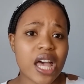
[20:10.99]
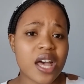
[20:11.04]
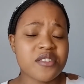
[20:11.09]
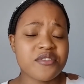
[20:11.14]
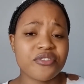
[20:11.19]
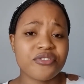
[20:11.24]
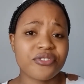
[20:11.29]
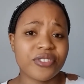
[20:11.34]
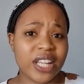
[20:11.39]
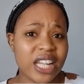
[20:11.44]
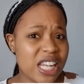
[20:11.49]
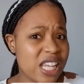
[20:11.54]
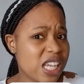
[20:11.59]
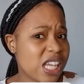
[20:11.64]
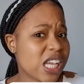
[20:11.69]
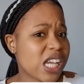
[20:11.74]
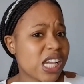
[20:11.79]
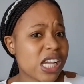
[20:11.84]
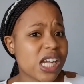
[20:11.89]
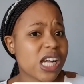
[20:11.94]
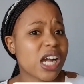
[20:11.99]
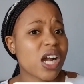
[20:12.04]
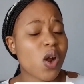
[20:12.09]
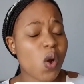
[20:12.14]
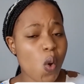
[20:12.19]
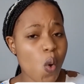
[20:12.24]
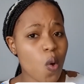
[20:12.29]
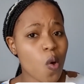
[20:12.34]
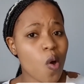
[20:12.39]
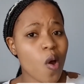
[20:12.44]
feeling
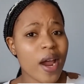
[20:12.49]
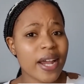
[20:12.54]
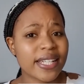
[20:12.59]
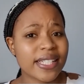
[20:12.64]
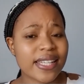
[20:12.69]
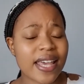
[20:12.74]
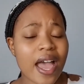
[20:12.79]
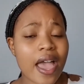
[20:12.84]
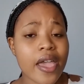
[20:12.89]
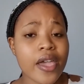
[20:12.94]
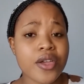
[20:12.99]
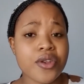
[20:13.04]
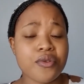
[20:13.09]
quite tired.